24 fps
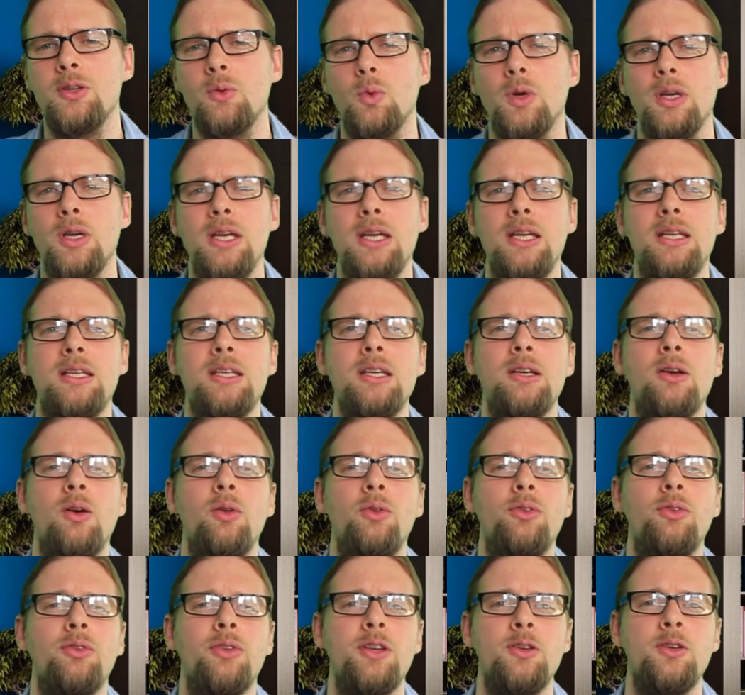that we're eating,
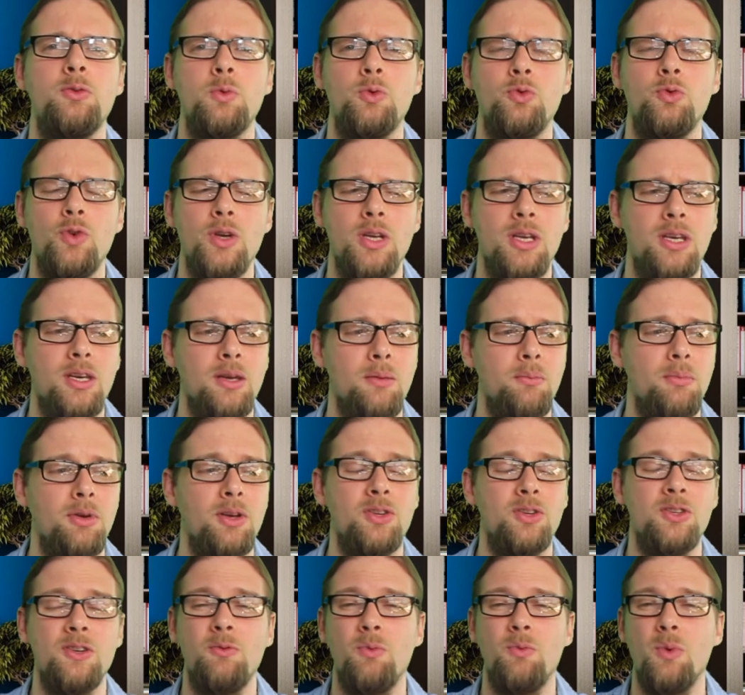all the things we're drinking,
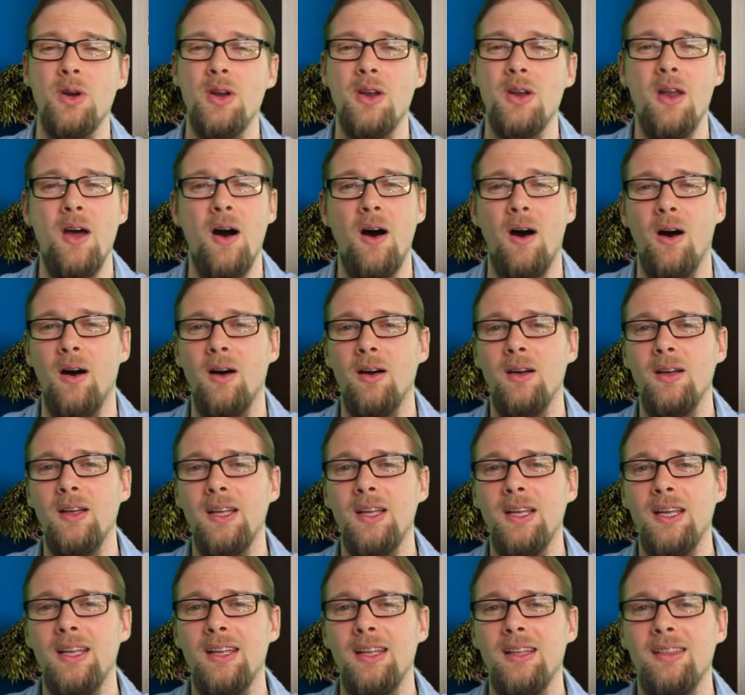because if we're not,
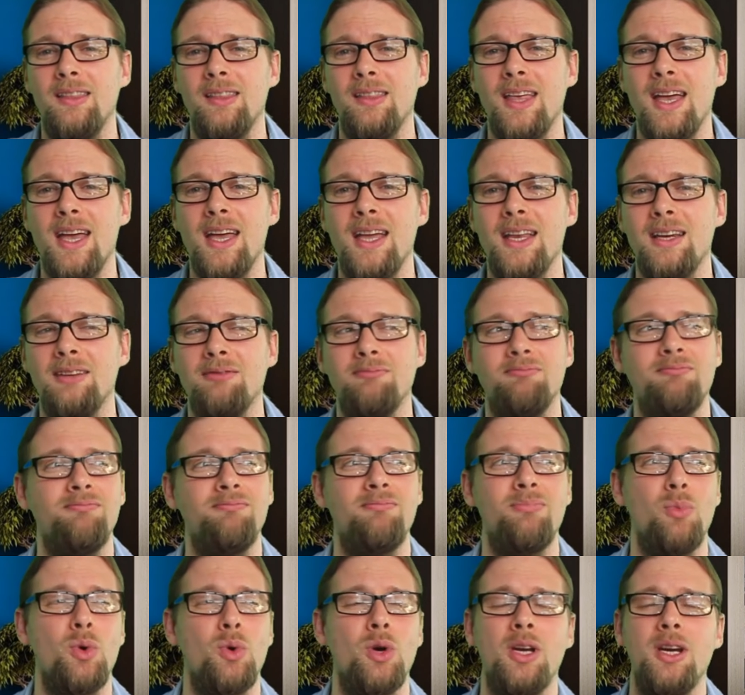then
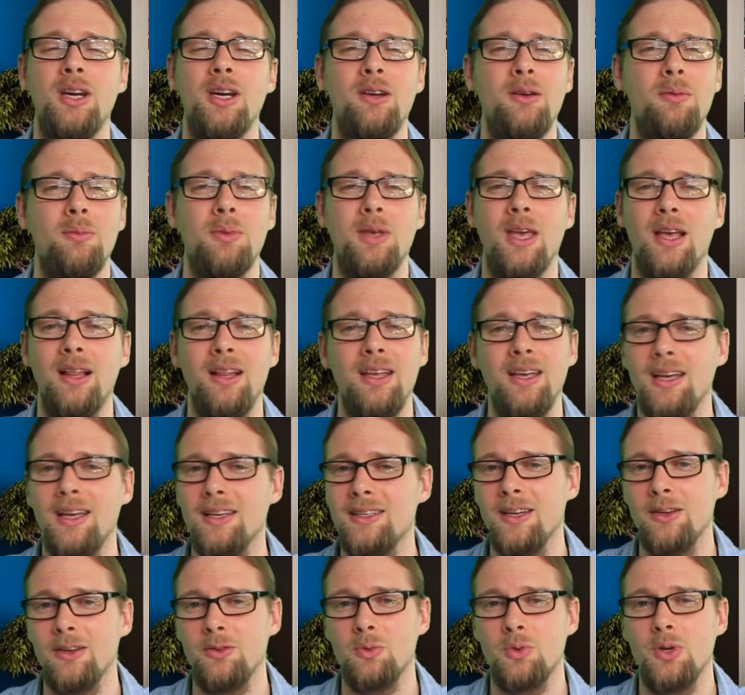we're going to end up killing
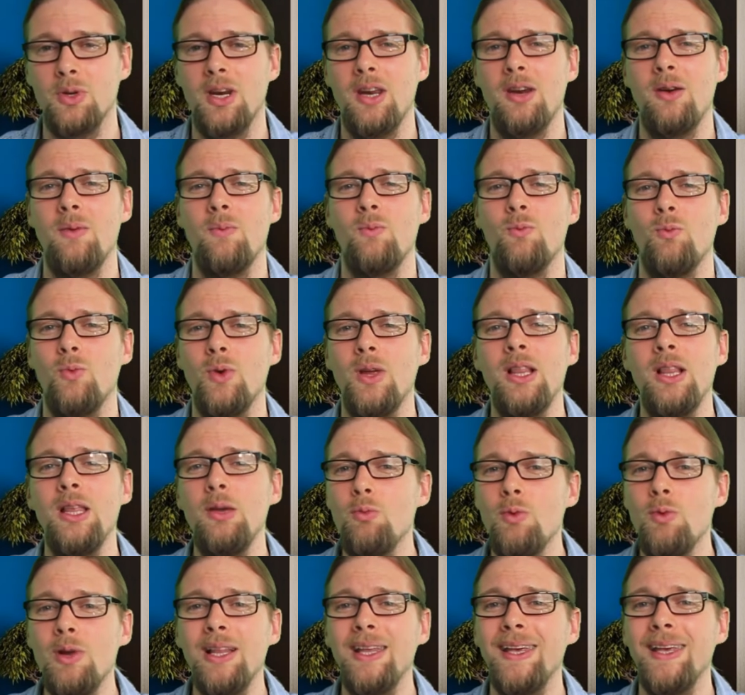ourselves. We're going to end up really,
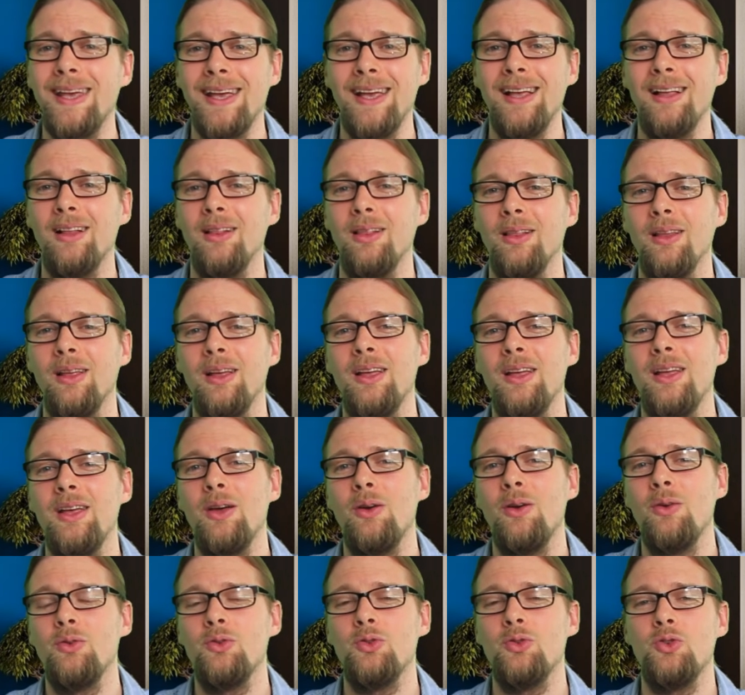really ill
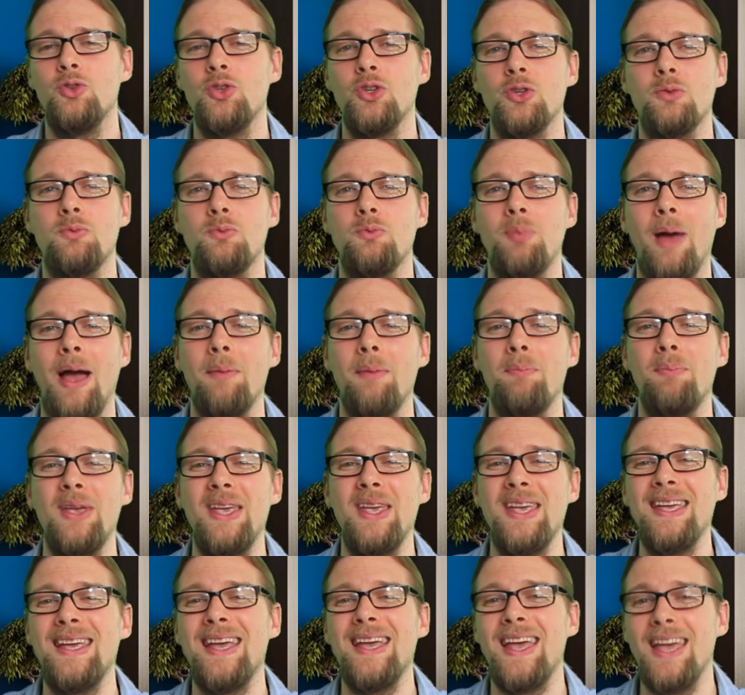just by
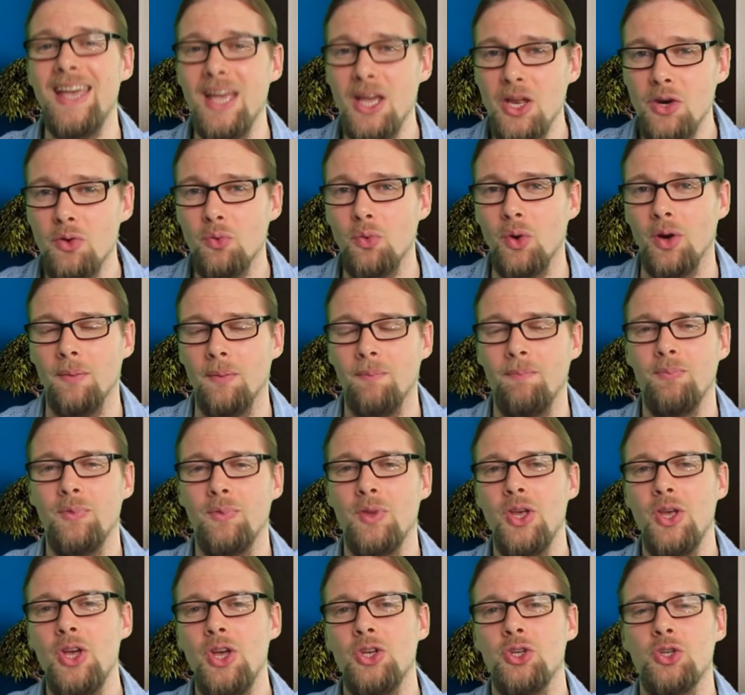being ignorant.
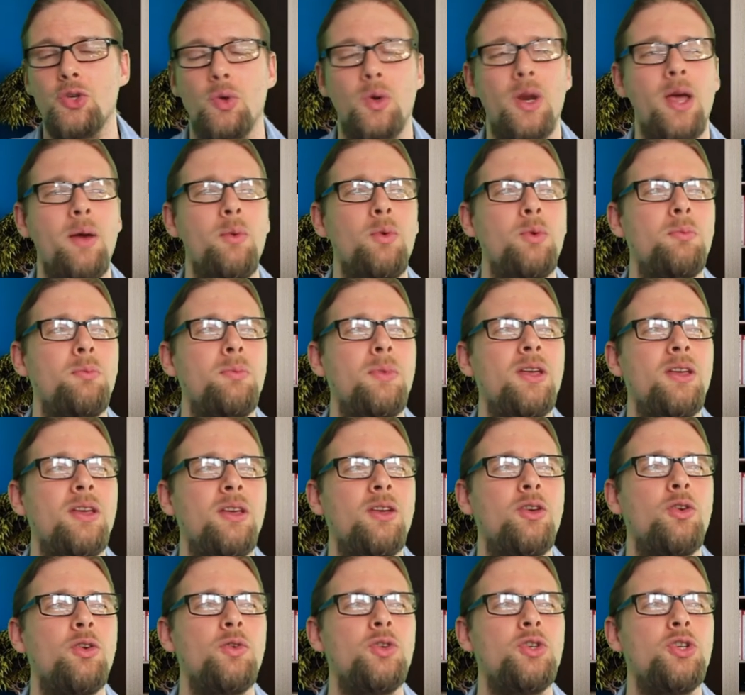So what I would
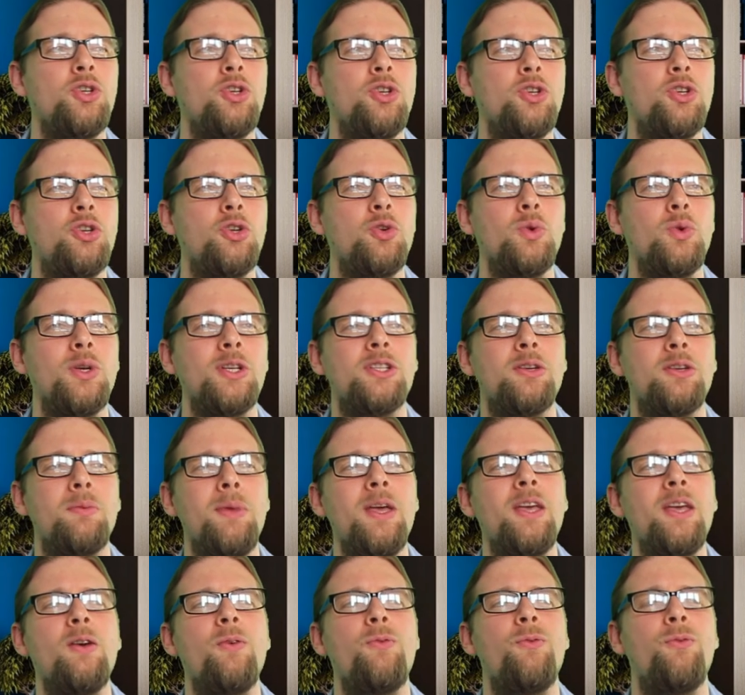encourage you to do is to
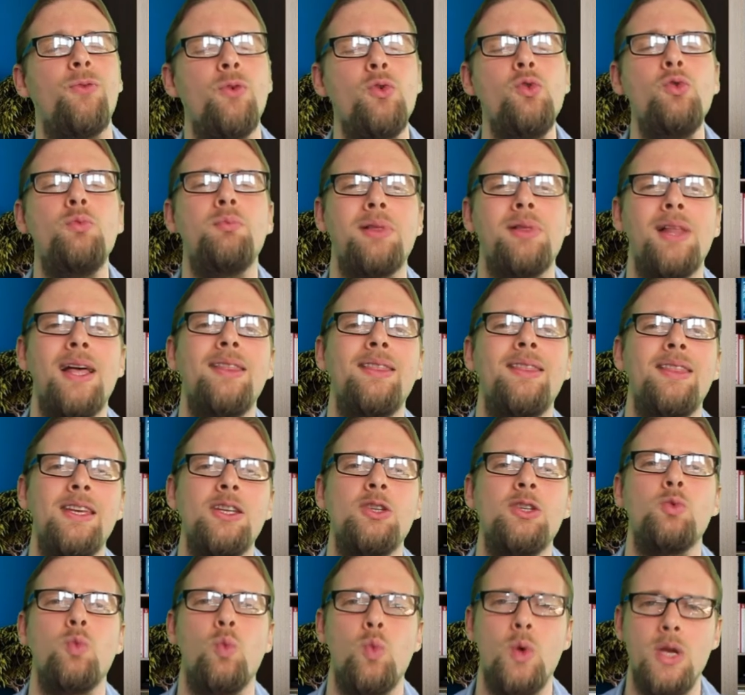make a food plan
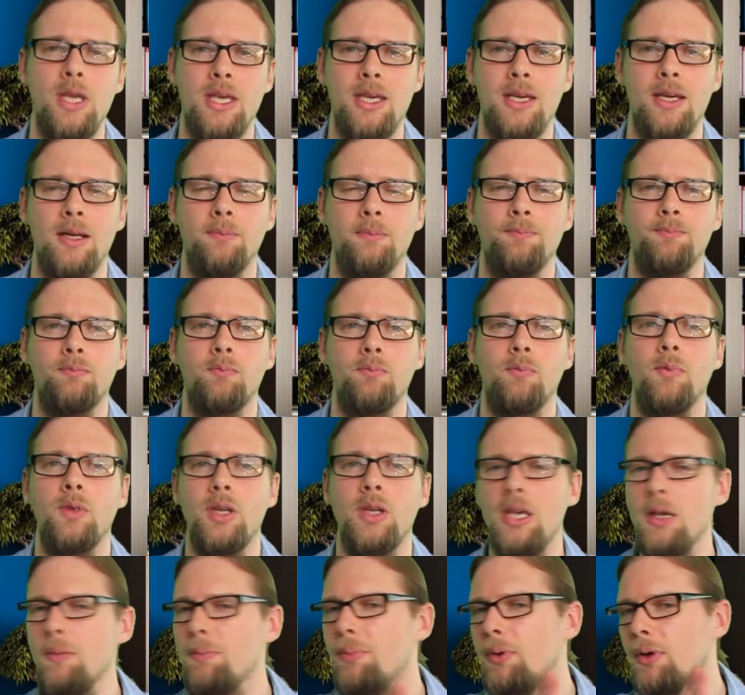this week.
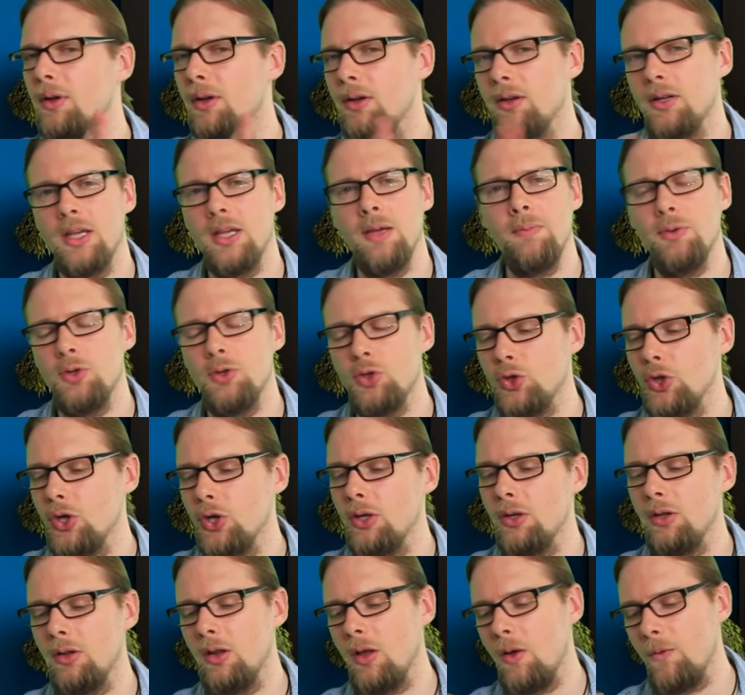Keep a
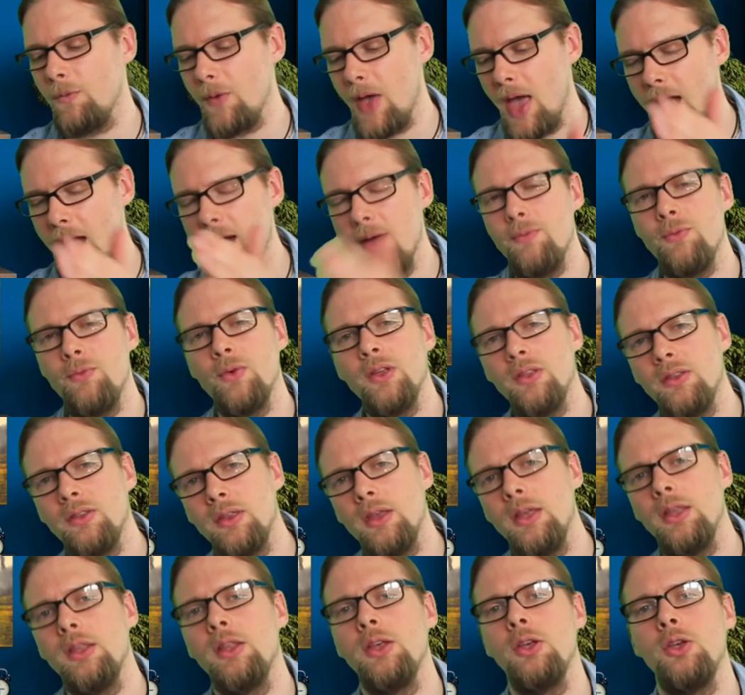journal of
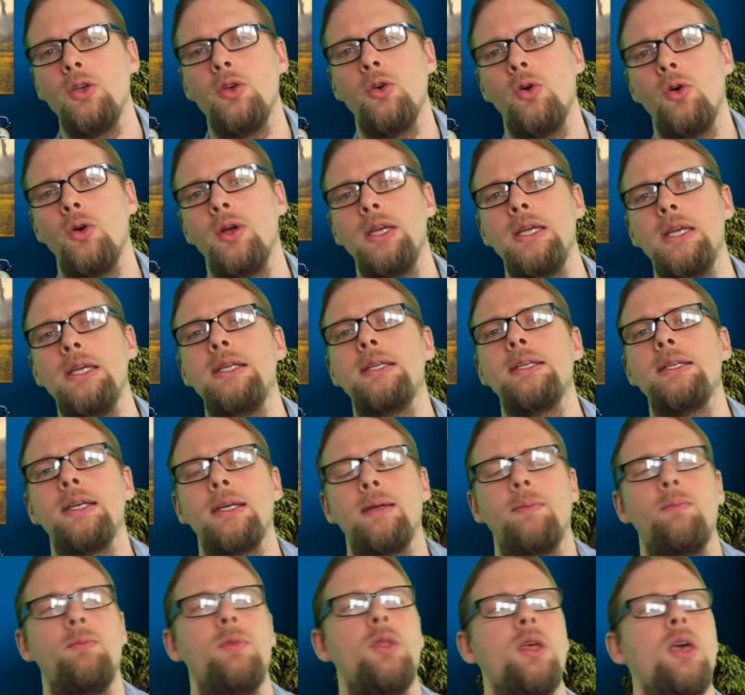everything that you're
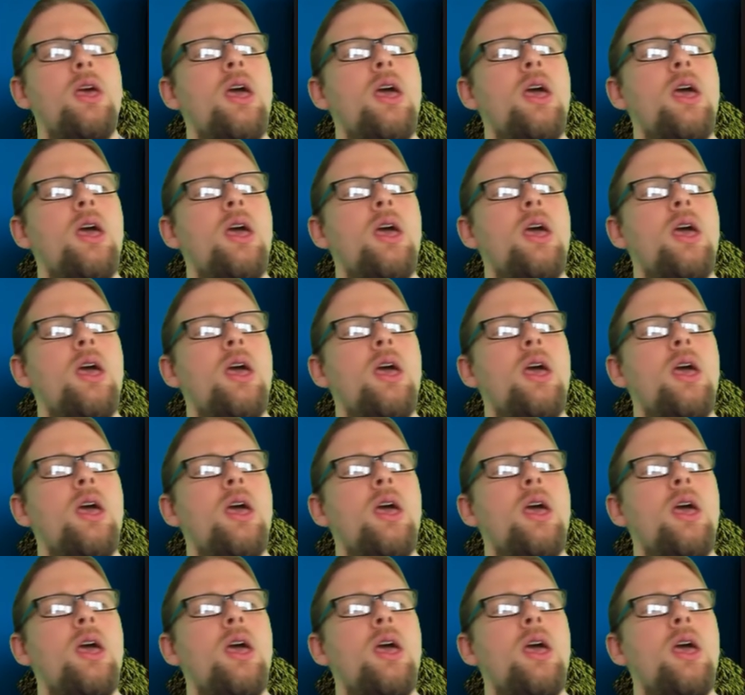eating.